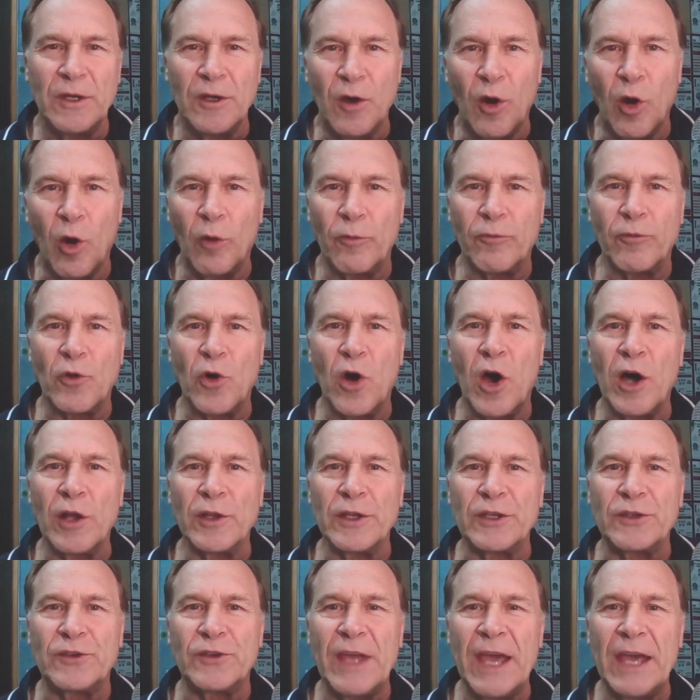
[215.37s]

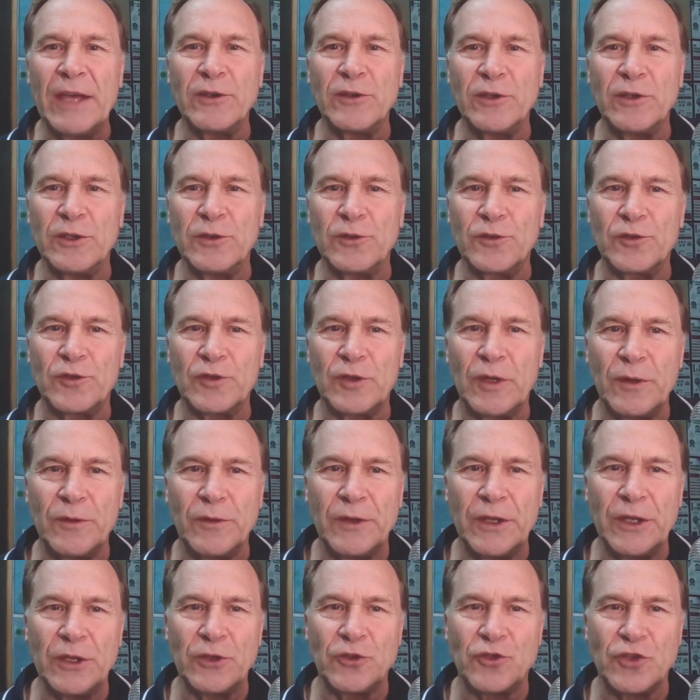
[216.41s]
Overall attendance
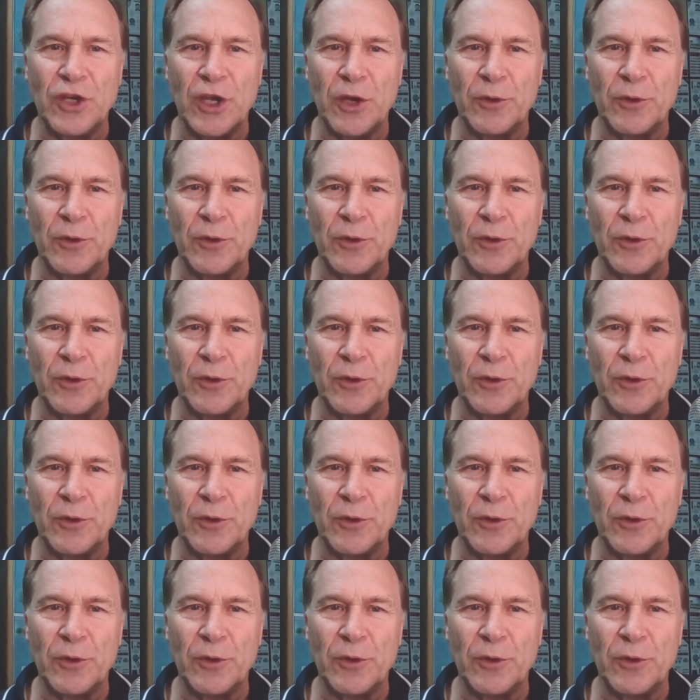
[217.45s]
this